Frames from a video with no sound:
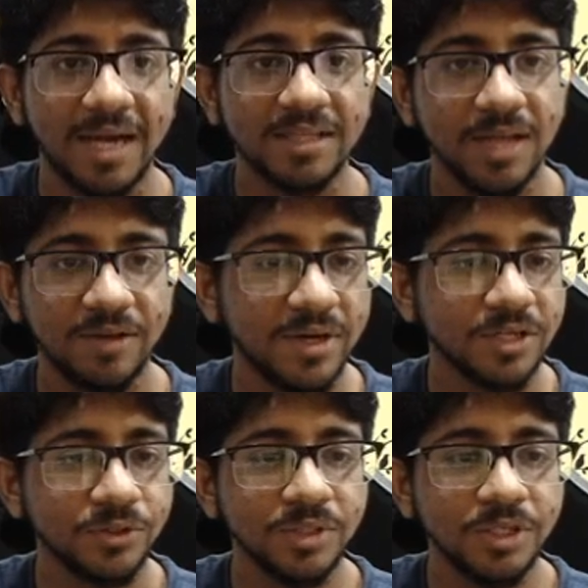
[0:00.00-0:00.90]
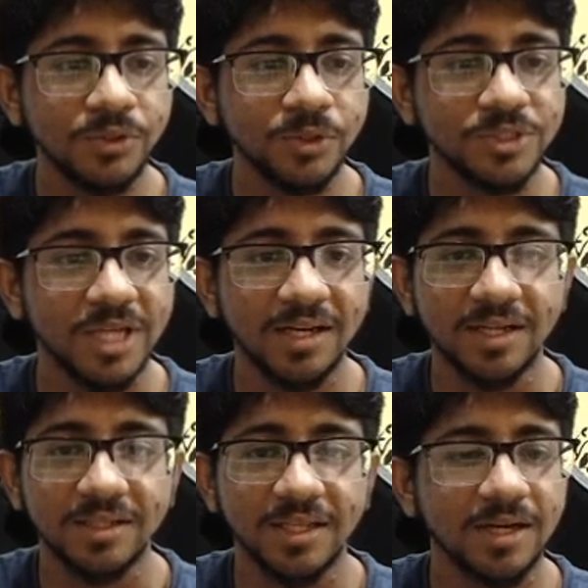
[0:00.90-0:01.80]
I went through the YouTube channel
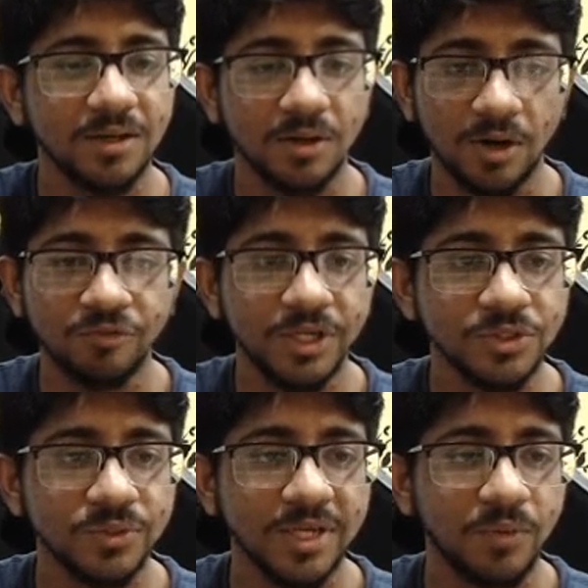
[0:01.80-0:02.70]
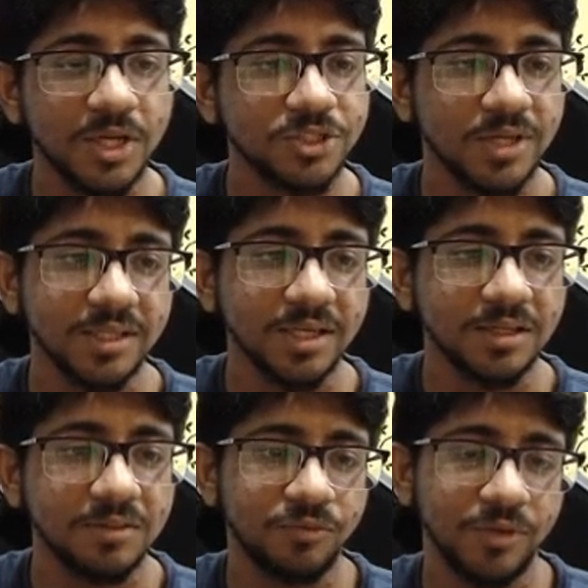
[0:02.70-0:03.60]
and there are a lot of videos you can watch. I
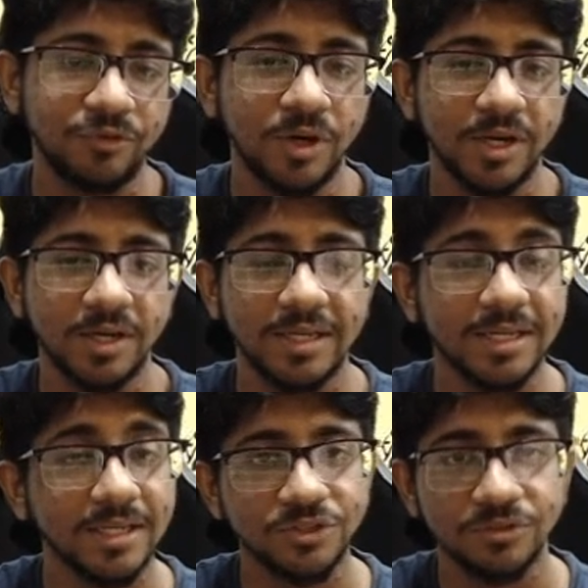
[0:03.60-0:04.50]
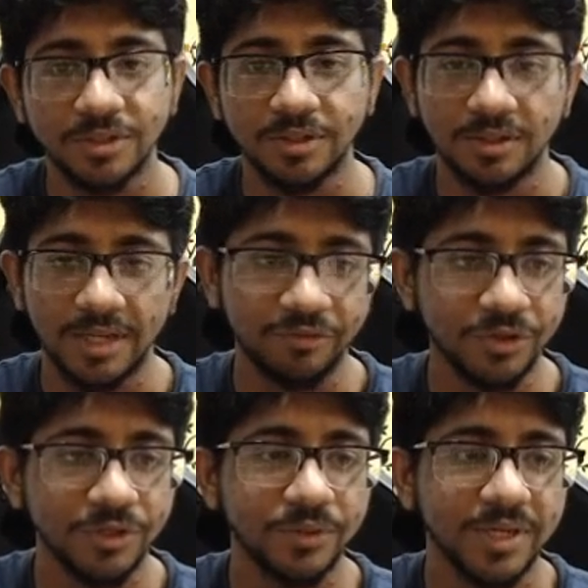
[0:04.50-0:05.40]
think if you are an English like
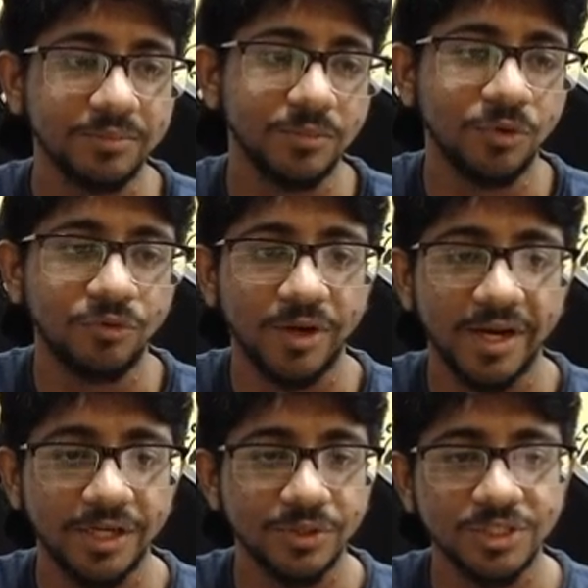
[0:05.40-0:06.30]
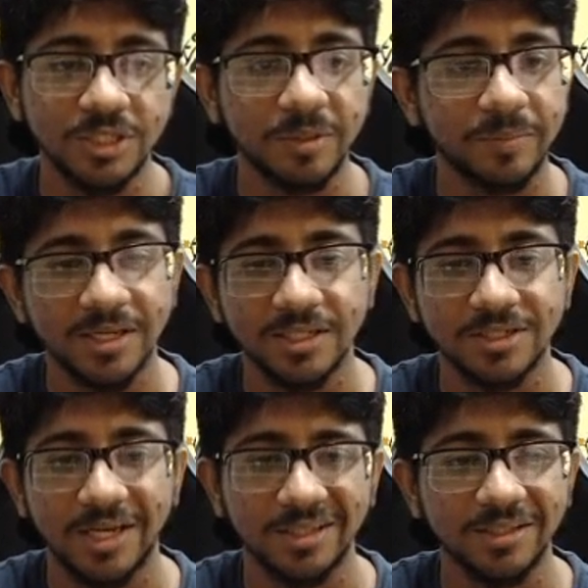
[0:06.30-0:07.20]
viewer, you can go for Edicto's DP
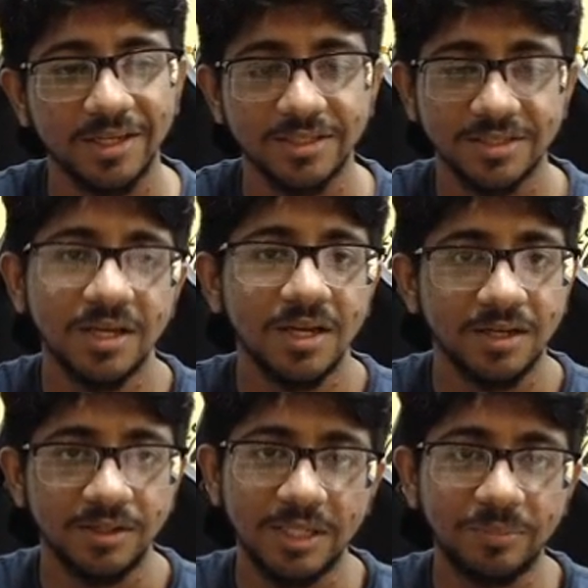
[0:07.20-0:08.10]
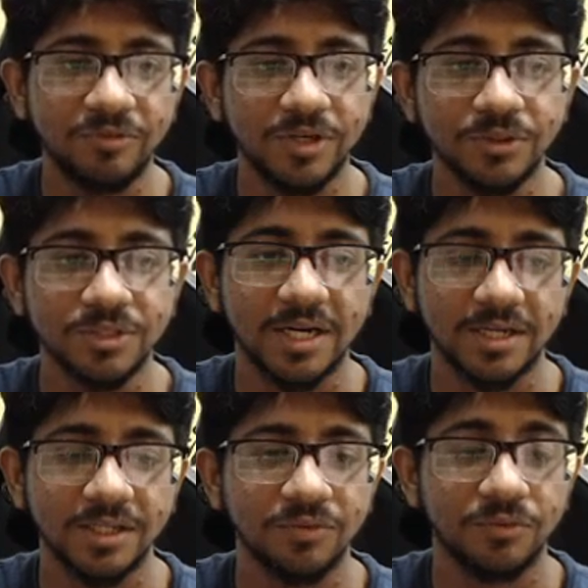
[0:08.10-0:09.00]
playlist. I think there is DP videos that
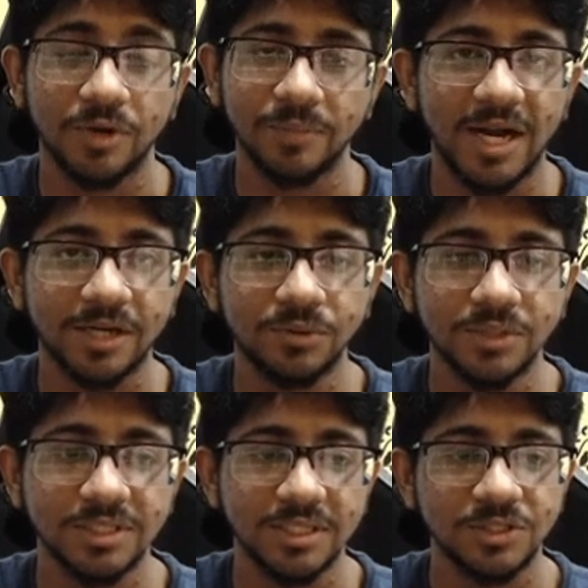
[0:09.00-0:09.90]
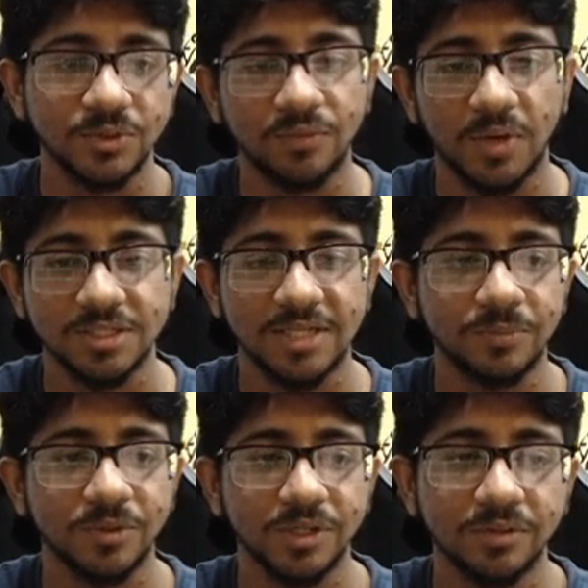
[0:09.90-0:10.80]
are there from the AdCoder series. You can watch
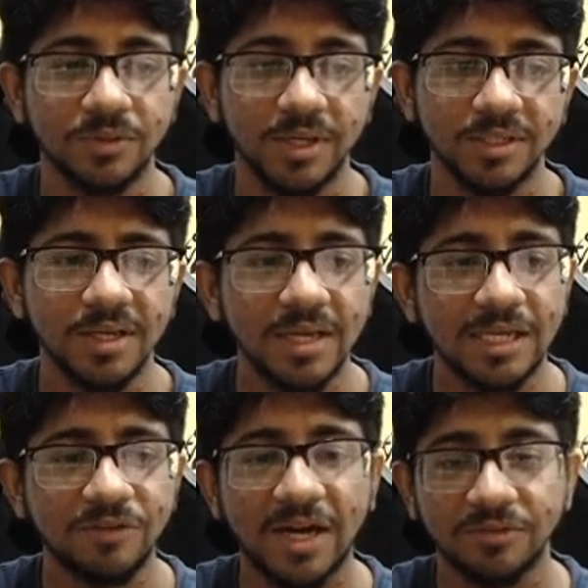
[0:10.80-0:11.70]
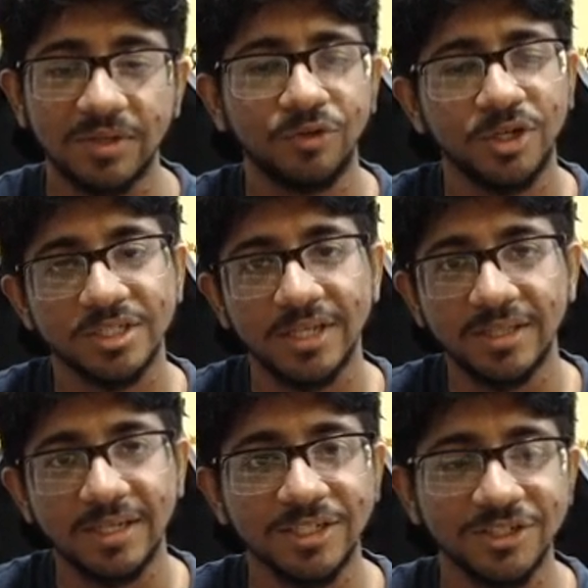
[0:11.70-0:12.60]
that particular one. In fact, if you're just
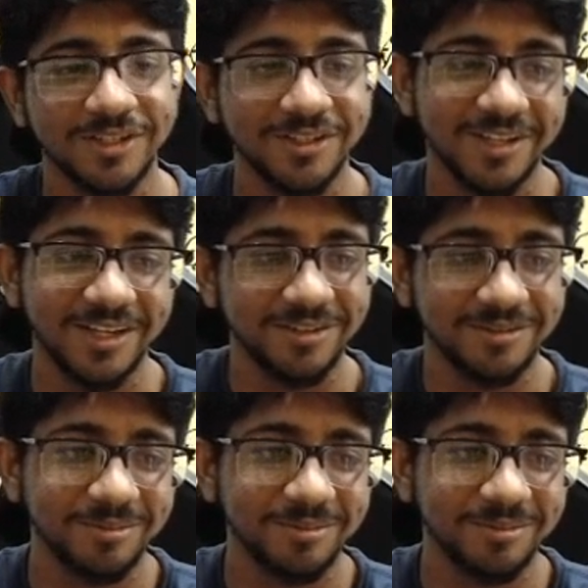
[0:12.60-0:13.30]
Hindi listener, then